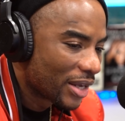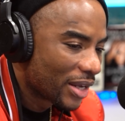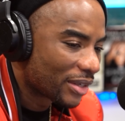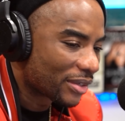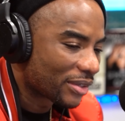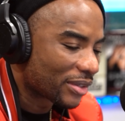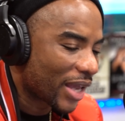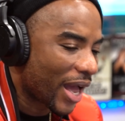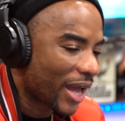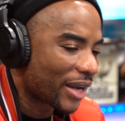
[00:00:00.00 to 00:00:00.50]

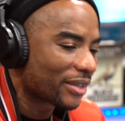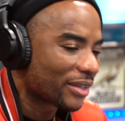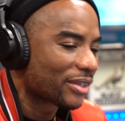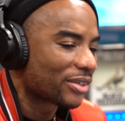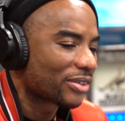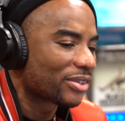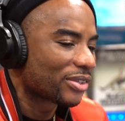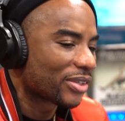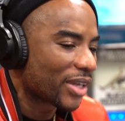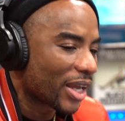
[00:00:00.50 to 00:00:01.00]
decided
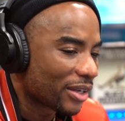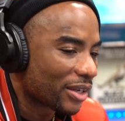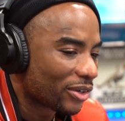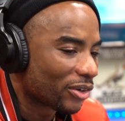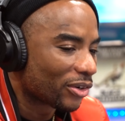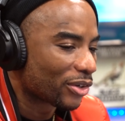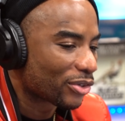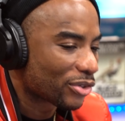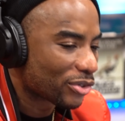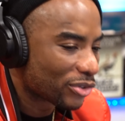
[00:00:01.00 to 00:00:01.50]
to set it
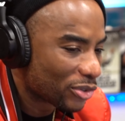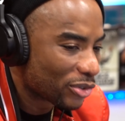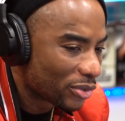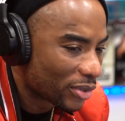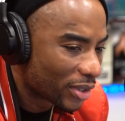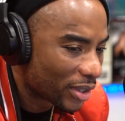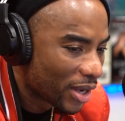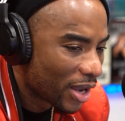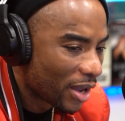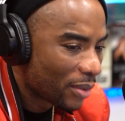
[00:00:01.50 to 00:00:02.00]
on a
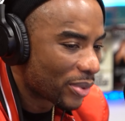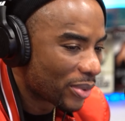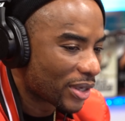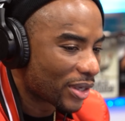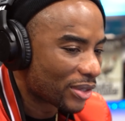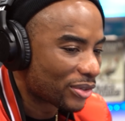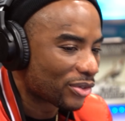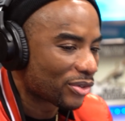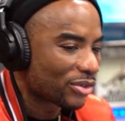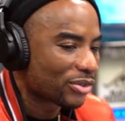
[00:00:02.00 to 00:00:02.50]
student
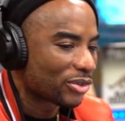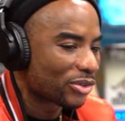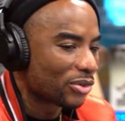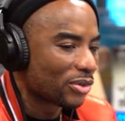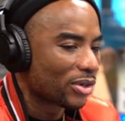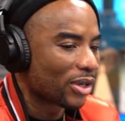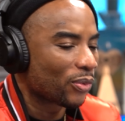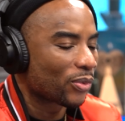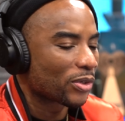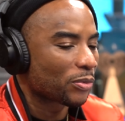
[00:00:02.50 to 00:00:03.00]
because the
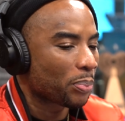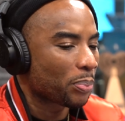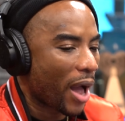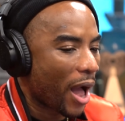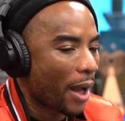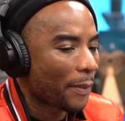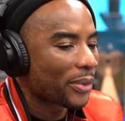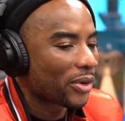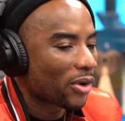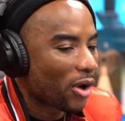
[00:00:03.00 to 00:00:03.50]
student was
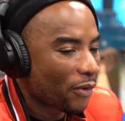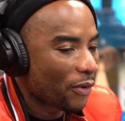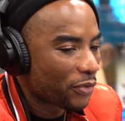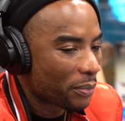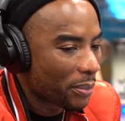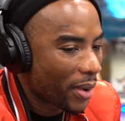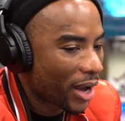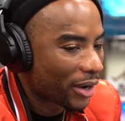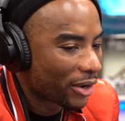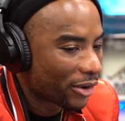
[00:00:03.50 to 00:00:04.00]
popping off
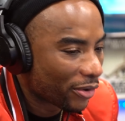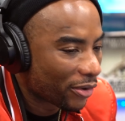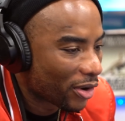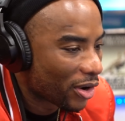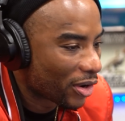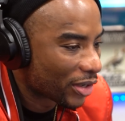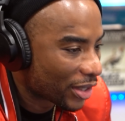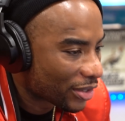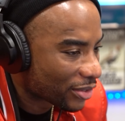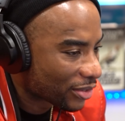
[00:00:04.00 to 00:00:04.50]
about her
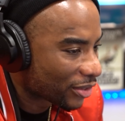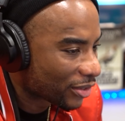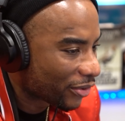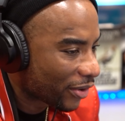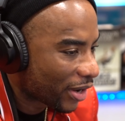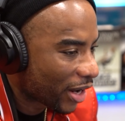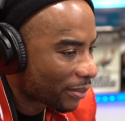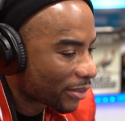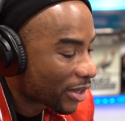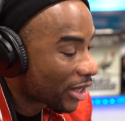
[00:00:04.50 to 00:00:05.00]
on
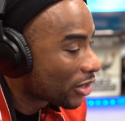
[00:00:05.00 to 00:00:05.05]
Instagram.